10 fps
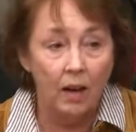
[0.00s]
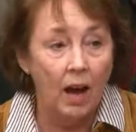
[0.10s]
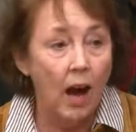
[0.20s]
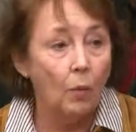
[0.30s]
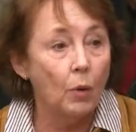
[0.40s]

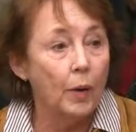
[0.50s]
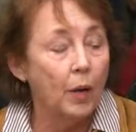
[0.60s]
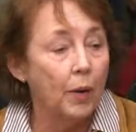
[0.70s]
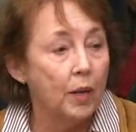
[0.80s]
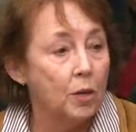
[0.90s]
How are we
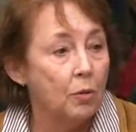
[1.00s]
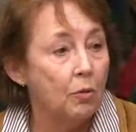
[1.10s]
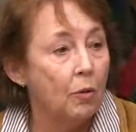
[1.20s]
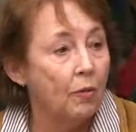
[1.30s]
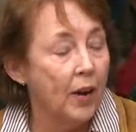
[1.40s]
going
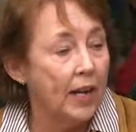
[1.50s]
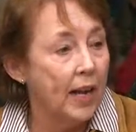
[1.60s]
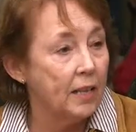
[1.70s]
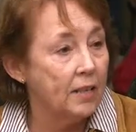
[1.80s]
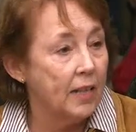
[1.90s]
to
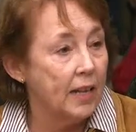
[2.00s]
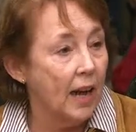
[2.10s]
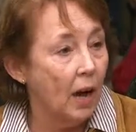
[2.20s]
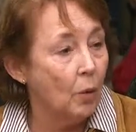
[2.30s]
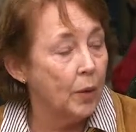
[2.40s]
finance the
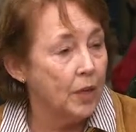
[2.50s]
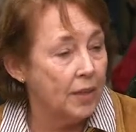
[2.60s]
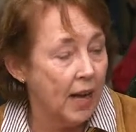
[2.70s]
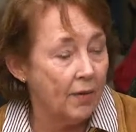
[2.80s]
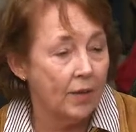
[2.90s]
outreach
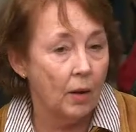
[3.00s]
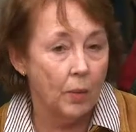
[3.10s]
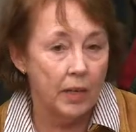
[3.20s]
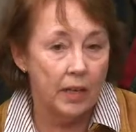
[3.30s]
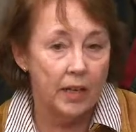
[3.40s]
staff that
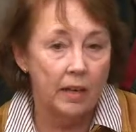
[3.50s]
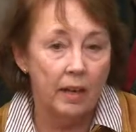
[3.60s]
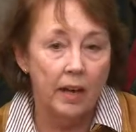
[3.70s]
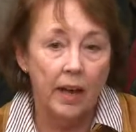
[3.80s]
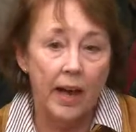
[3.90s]
we need?
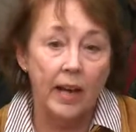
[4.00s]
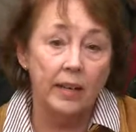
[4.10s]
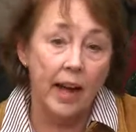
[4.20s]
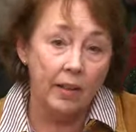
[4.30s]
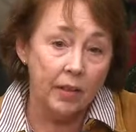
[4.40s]
And
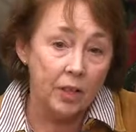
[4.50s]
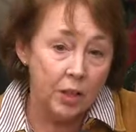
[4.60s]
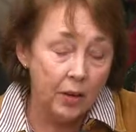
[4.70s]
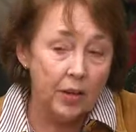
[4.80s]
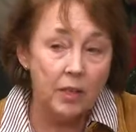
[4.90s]
Catholic
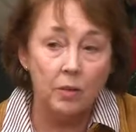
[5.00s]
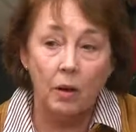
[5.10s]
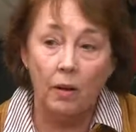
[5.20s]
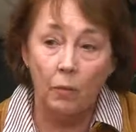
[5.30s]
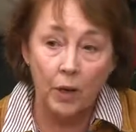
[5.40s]
Charities
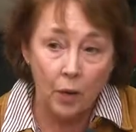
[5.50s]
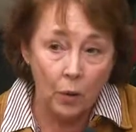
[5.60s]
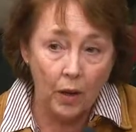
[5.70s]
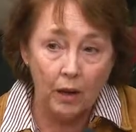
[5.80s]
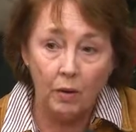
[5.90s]
of
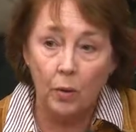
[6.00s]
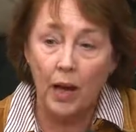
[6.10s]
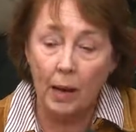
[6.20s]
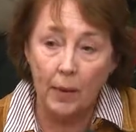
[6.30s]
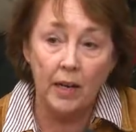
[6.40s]
Winona, who
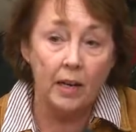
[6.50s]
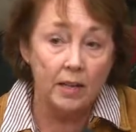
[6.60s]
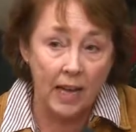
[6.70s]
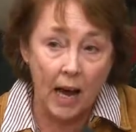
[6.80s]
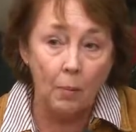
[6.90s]
came in and is
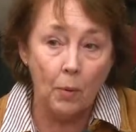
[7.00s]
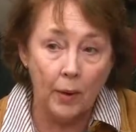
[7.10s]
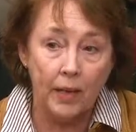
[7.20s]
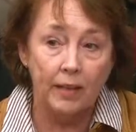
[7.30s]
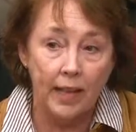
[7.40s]

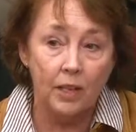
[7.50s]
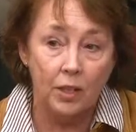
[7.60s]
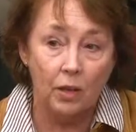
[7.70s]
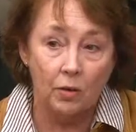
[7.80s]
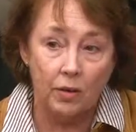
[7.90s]
operating that
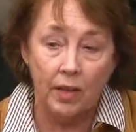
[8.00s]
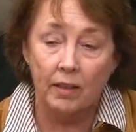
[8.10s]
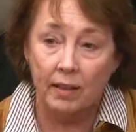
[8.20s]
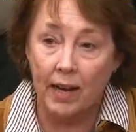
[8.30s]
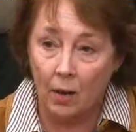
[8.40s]
shelter that
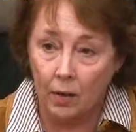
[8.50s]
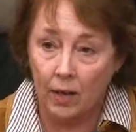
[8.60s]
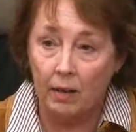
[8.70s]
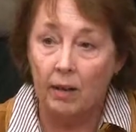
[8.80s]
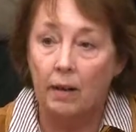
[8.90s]
the
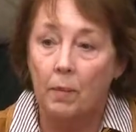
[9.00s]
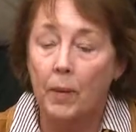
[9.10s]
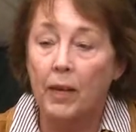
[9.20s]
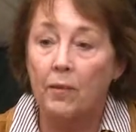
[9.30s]
county made